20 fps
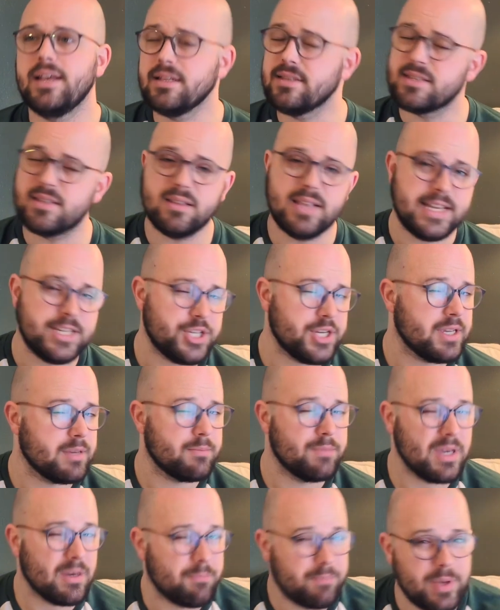installation
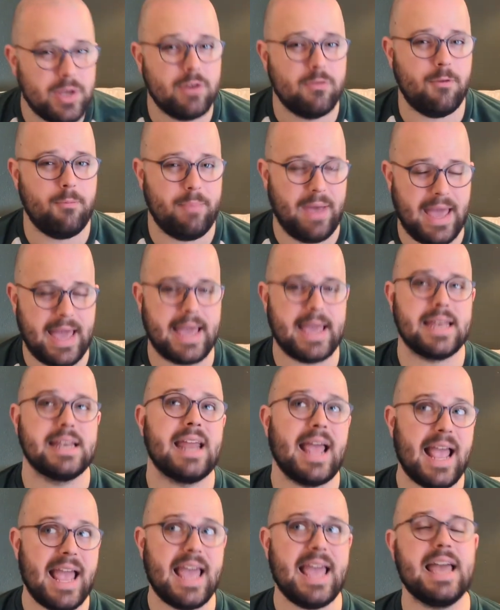can be a bit of a
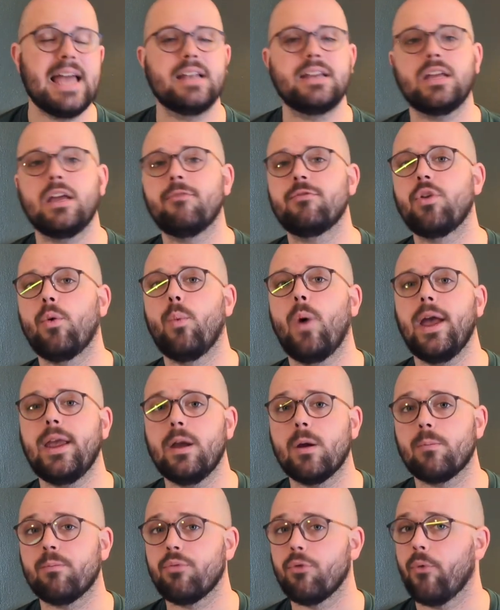pain, and if the
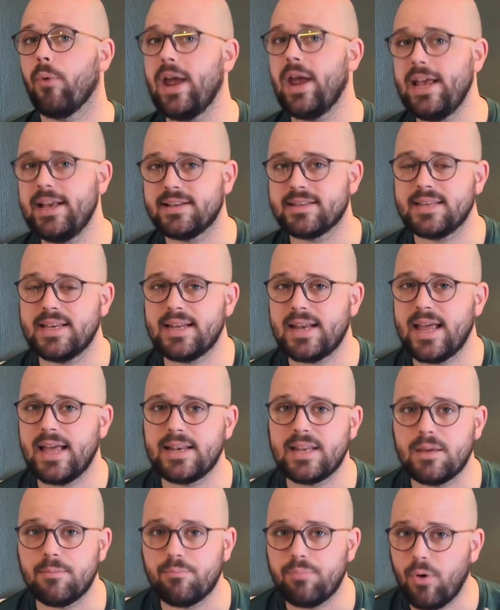wire breaks at
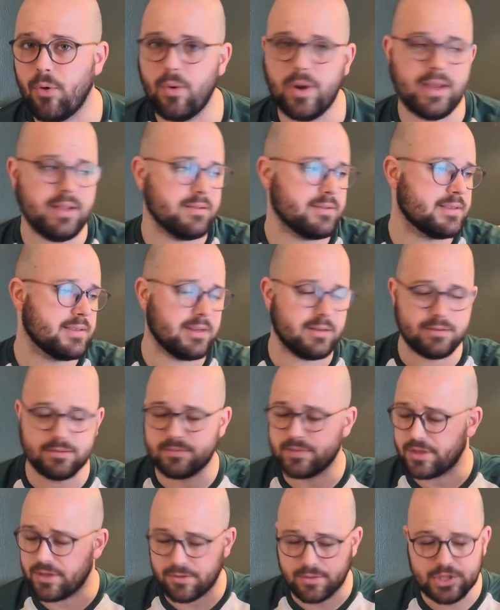any point, let's say
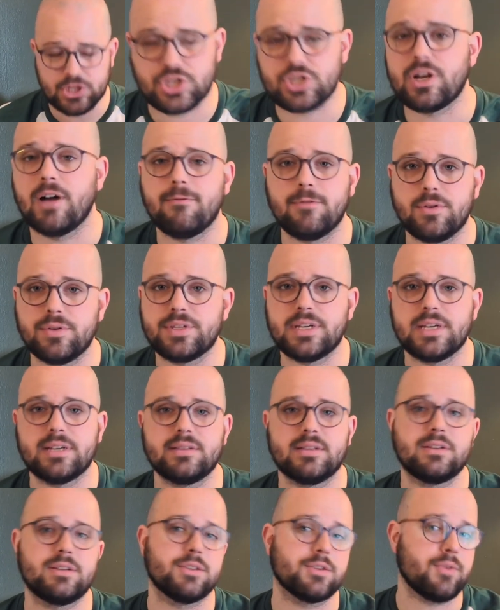that, a shovel
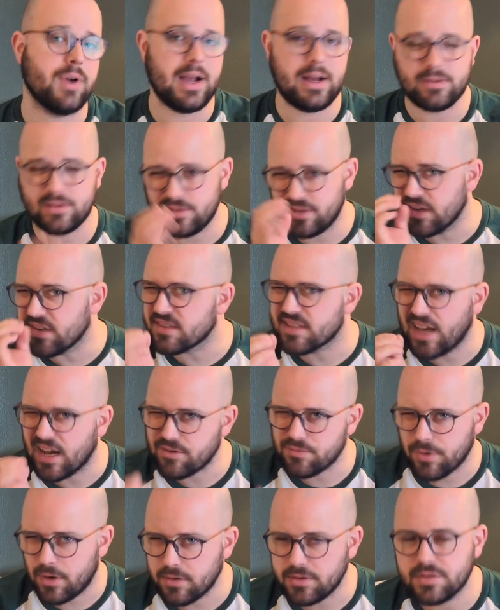digs into the ground in the
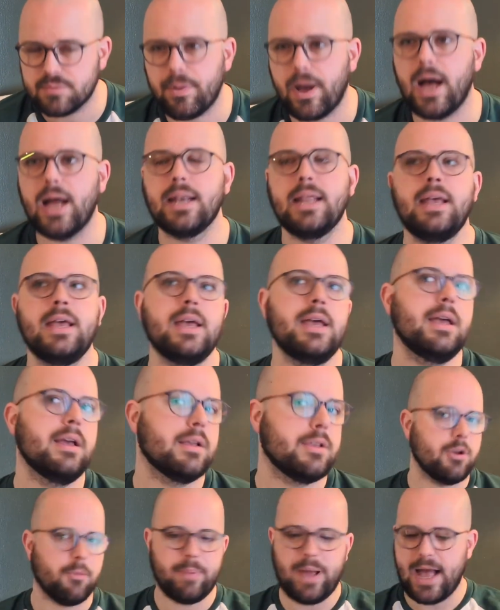exact wrong spot,
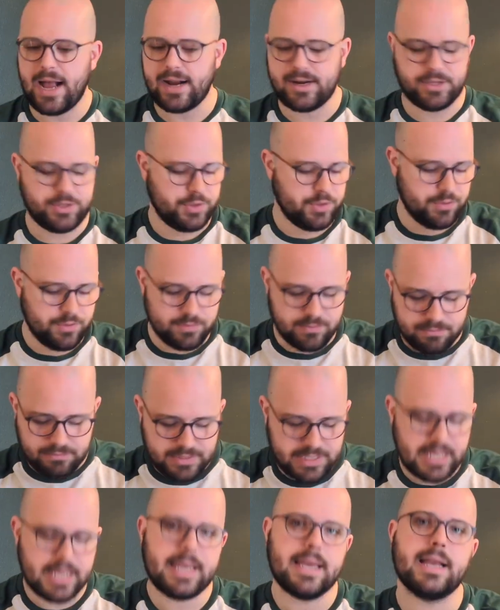you're back to
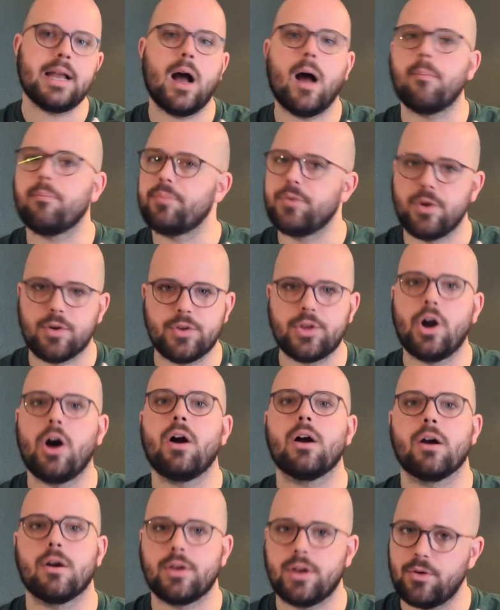digging up your
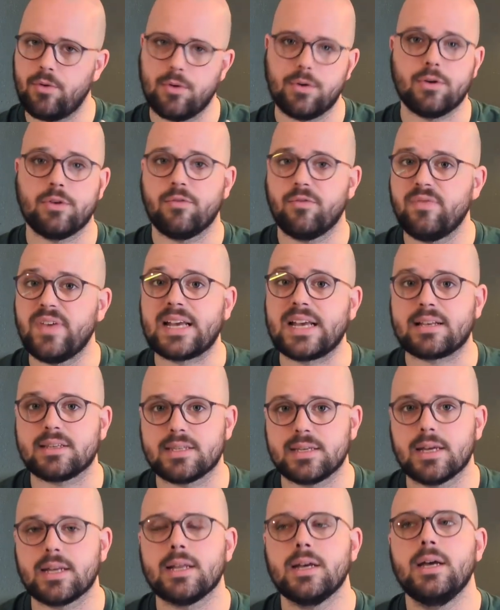yard in order to
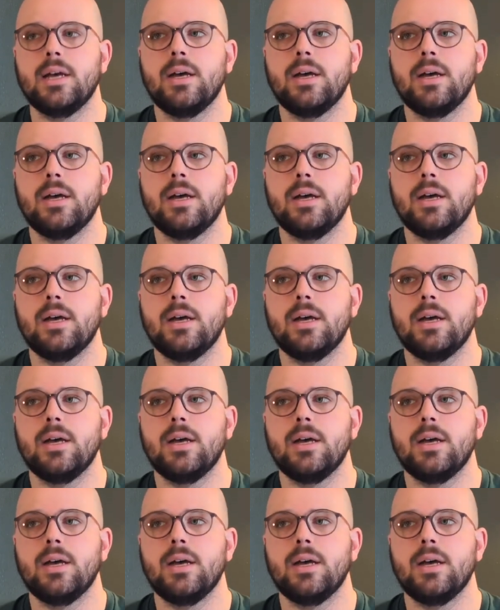fix it.